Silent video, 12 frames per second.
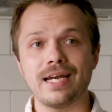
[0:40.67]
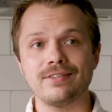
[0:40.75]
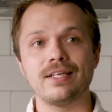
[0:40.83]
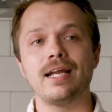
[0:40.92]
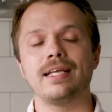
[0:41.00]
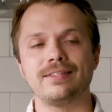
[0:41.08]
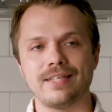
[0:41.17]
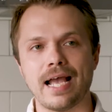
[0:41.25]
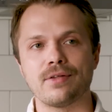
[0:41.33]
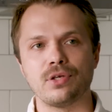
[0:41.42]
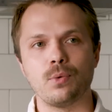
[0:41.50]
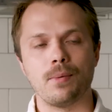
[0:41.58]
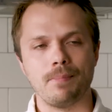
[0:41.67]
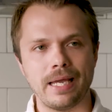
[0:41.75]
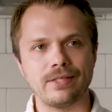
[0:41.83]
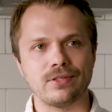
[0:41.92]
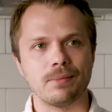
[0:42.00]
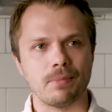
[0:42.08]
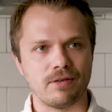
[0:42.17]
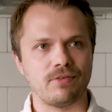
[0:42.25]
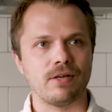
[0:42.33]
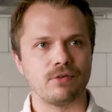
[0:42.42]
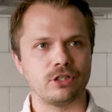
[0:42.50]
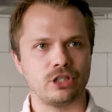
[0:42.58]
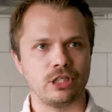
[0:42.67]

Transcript: that is not exactly what makes it my favorite